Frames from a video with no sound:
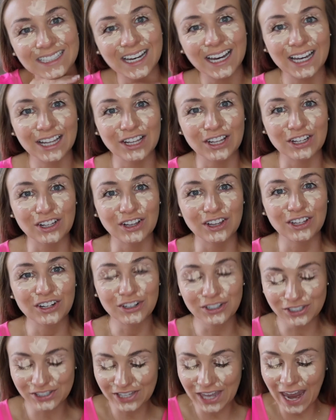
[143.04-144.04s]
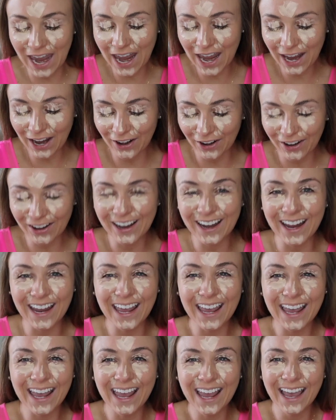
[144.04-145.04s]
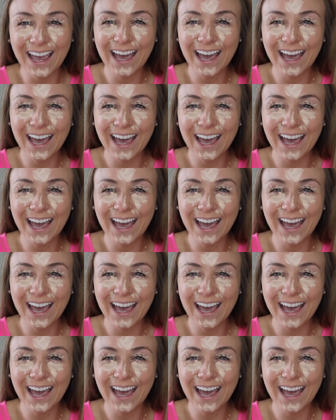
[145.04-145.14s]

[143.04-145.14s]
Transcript: I look a little scary.